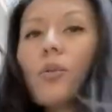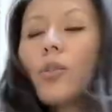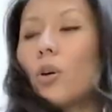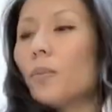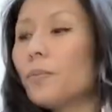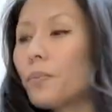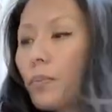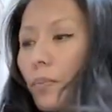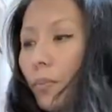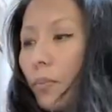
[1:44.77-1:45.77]
So
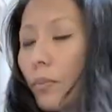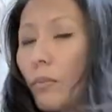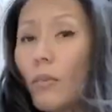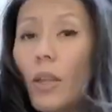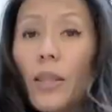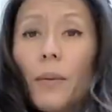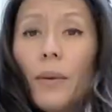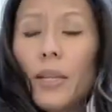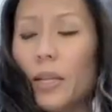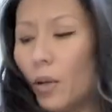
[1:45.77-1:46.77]
in the
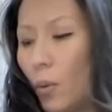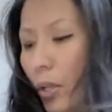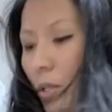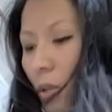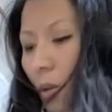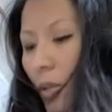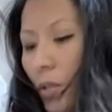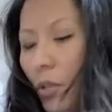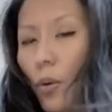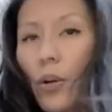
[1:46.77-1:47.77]
beginning, what you do is
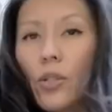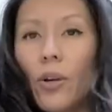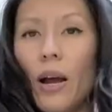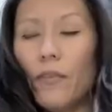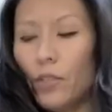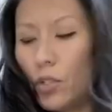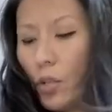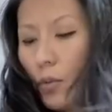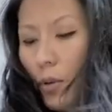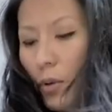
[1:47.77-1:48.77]
you're going to have the
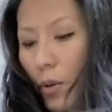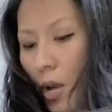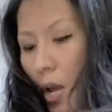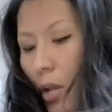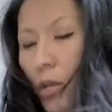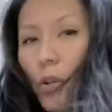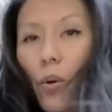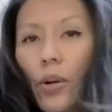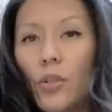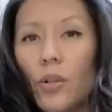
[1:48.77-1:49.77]
churu, you're
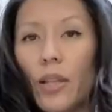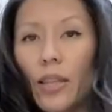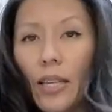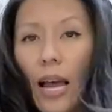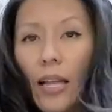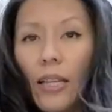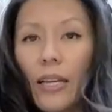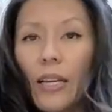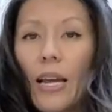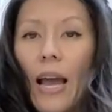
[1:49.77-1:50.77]
going to let the cat
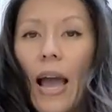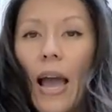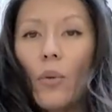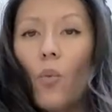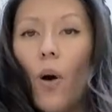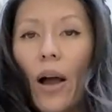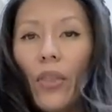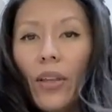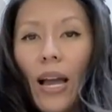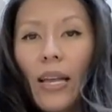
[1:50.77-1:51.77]
lick, and while
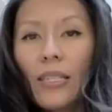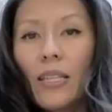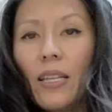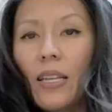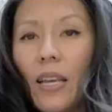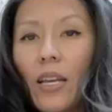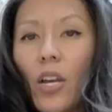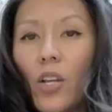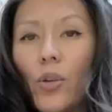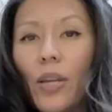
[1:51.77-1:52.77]
the cat's licking,
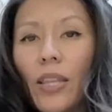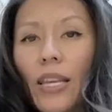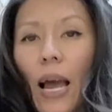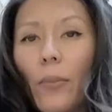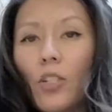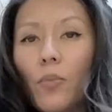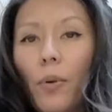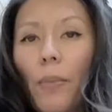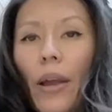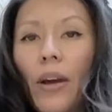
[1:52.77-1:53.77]
you get the cat just
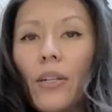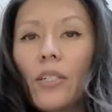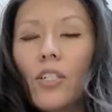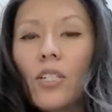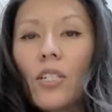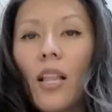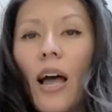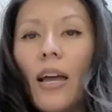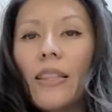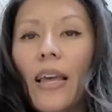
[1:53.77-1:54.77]
prepared. Just
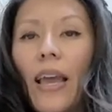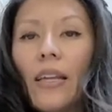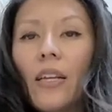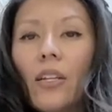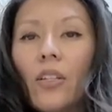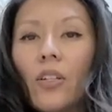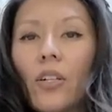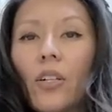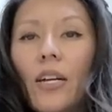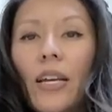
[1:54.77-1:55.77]
slide the hand
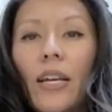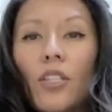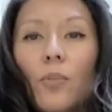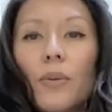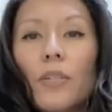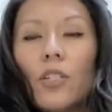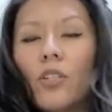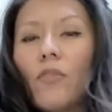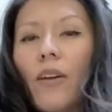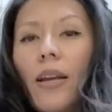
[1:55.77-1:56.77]
under into
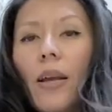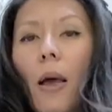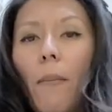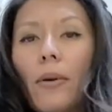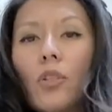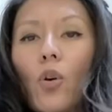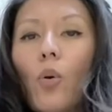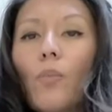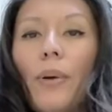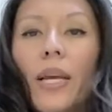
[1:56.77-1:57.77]
position, right? But
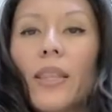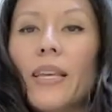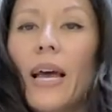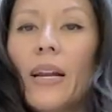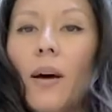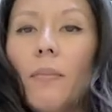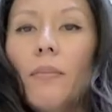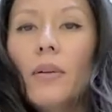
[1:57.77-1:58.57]
don't pick the cat up.